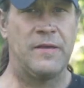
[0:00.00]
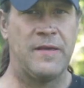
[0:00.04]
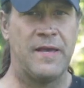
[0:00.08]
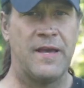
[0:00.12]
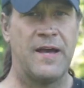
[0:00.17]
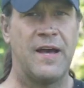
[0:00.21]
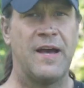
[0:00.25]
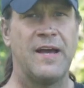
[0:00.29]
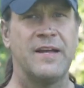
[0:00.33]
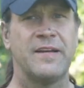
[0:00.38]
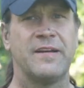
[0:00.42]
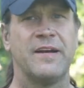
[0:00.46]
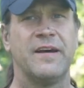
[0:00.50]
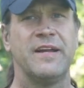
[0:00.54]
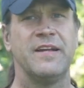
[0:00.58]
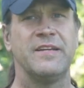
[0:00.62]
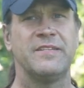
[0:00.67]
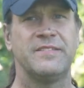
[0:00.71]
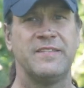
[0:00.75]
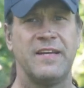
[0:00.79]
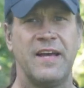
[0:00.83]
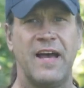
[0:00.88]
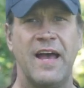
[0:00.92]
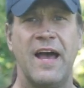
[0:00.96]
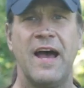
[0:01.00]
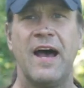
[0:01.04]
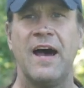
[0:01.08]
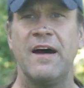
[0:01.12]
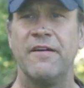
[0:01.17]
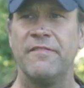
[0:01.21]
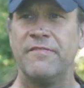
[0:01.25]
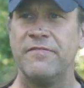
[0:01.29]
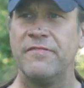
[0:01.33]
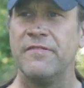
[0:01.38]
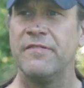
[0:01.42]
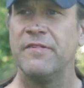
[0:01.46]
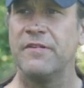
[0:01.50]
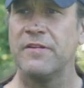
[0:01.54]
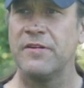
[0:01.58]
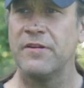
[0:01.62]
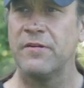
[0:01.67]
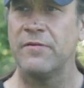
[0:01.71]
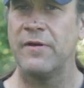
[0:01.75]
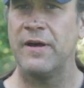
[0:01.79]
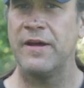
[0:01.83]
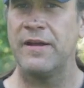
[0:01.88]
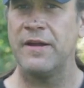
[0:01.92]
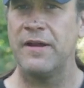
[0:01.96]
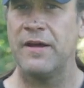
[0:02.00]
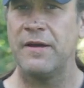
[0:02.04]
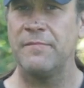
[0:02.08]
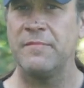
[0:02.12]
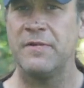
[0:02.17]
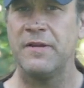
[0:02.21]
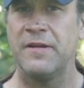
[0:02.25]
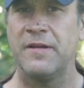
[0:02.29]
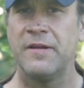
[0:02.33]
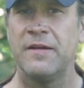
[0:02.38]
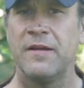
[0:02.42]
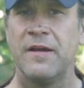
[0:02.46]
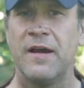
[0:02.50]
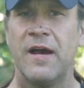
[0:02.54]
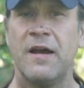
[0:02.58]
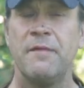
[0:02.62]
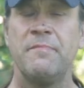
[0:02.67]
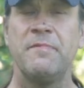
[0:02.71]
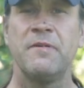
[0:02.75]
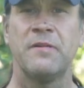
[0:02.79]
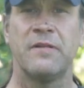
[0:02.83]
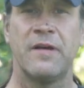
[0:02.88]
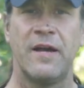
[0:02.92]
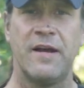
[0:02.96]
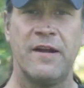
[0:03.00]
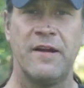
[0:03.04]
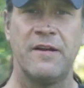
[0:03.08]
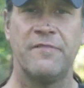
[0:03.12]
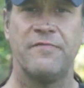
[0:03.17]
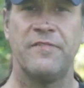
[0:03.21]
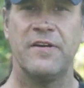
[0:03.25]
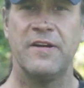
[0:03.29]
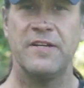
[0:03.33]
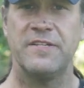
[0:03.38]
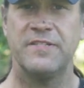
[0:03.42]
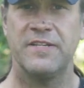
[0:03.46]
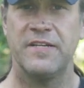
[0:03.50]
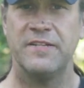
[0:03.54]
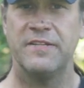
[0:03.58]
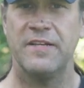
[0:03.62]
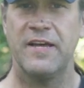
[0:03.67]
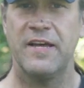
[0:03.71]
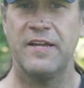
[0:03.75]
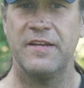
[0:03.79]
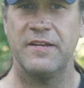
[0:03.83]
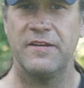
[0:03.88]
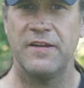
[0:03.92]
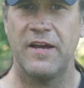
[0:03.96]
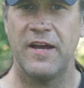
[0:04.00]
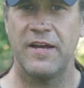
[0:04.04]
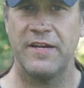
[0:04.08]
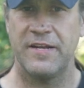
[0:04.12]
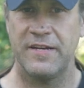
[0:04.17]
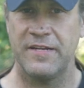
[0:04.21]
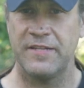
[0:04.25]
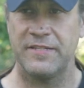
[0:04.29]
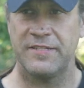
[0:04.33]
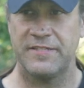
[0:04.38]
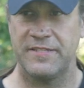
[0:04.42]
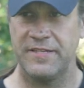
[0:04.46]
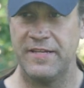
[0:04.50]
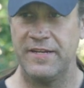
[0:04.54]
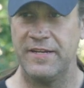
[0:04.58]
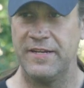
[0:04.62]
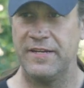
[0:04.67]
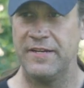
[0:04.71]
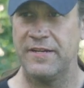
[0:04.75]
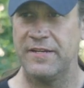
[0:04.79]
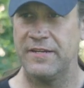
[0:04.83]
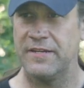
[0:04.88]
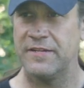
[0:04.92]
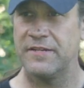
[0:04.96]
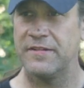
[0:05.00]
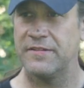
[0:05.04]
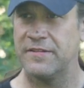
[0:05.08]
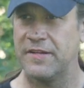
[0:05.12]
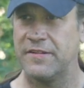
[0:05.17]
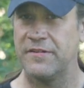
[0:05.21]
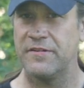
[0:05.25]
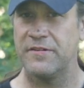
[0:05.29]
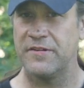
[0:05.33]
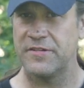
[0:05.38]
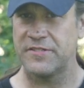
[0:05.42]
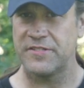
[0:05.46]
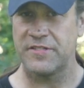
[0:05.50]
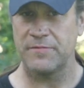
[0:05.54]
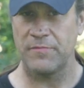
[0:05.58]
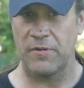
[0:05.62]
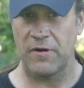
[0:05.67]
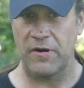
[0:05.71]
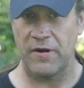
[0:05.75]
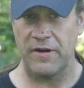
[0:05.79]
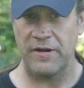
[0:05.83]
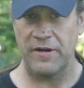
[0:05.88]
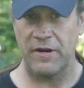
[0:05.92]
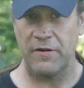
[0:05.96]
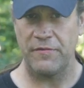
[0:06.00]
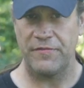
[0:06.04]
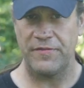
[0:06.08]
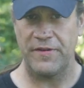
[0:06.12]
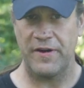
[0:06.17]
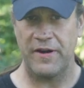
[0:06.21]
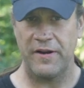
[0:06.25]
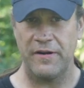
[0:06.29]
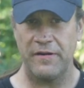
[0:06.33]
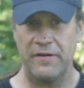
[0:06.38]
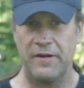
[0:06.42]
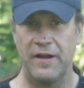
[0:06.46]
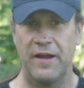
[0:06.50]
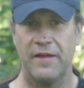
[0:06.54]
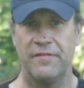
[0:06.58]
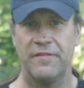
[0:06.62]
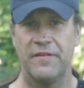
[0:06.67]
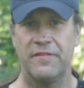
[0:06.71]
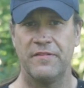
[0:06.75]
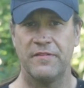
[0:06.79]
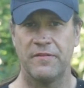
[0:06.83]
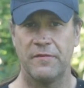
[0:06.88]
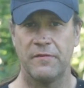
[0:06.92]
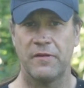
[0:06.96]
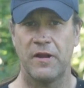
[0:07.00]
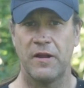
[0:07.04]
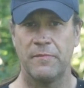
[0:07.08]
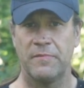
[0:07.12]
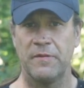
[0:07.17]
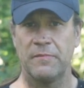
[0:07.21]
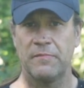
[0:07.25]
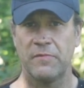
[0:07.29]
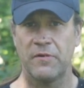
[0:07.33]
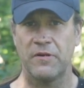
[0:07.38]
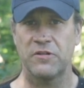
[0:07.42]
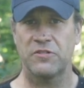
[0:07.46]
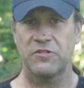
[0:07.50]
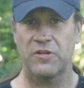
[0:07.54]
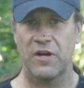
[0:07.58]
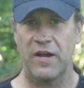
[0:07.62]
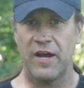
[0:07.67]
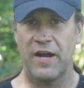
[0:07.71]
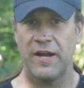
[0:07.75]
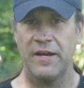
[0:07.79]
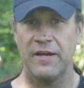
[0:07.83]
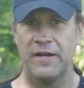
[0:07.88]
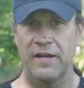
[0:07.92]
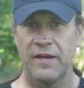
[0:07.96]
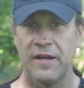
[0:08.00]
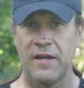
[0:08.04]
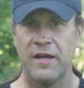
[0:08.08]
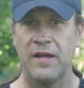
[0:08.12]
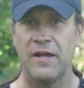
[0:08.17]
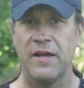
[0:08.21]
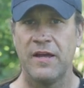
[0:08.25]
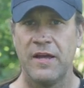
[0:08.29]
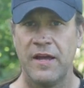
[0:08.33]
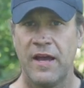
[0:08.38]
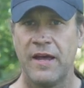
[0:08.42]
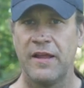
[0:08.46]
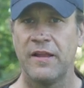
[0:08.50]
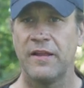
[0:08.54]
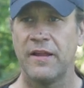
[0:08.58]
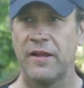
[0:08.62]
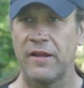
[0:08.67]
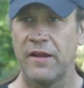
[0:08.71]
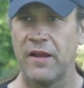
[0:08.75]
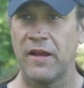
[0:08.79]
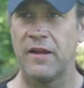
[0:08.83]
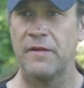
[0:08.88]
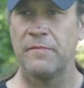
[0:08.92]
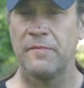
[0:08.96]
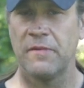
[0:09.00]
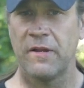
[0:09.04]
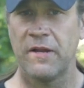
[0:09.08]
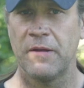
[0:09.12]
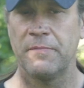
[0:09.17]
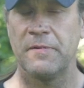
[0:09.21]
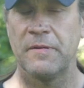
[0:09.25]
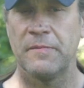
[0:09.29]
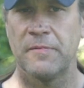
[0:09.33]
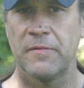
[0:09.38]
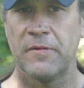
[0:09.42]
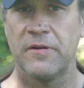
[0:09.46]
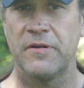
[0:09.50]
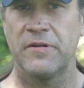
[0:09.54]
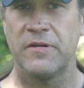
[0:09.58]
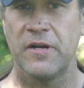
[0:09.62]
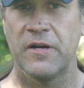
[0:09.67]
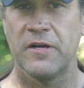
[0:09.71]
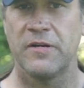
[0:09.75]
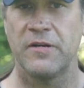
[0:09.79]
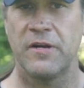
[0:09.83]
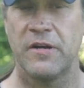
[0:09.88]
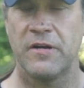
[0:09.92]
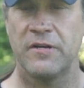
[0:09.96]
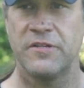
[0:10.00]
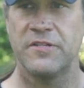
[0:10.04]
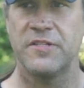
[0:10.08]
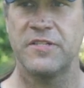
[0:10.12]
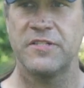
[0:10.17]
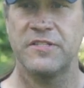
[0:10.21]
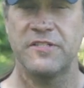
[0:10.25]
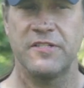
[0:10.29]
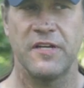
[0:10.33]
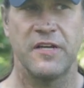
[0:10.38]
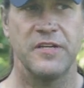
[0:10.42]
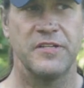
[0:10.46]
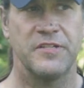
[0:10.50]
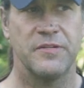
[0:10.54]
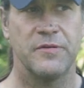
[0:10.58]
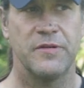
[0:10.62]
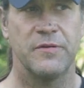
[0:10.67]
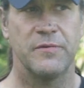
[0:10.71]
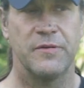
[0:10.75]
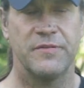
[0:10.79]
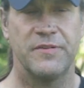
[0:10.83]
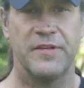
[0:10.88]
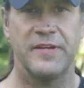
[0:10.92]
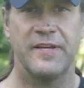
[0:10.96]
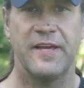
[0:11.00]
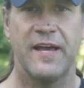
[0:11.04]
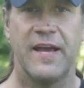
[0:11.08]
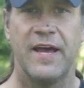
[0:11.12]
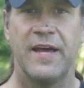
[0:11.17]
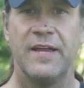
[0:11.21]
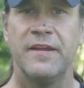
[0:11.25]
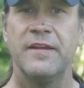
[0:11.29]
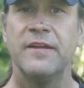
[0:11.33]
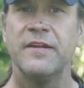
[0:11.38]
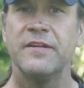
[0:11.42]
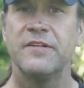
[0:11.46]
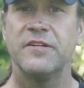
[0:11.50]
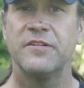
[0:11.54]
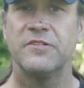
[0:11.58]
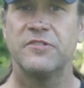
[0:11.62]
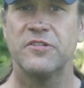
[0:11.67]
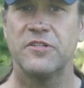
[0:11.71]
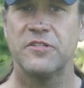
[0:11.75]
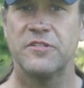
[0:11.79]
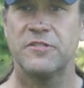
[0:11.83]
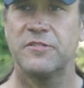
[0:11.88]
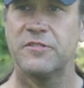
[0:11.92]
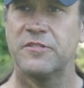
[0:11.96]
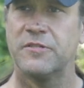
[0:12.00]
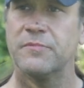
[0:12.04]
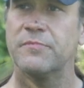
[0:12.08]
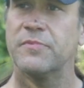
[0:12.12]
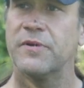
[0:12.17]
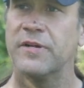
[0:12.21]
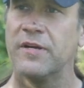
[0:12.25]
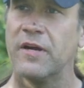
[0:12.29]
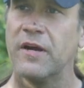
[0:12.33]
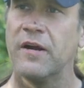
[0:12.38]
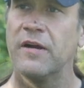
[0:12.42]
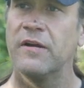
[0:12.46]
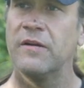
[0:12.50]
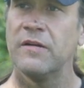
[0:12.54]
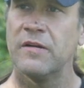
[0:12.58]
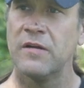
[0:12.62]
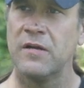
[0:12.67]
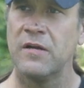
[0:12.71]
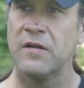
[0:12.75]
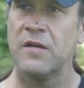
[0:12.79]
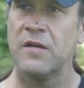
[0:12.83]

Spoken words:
Yeah, I gotta say I have. You know what? I mean, I'd be a liar if I said that I didn't see that there is some heart out there, and that there, a lot of people are trying, and a lot of people are just doing what they can to just to bring our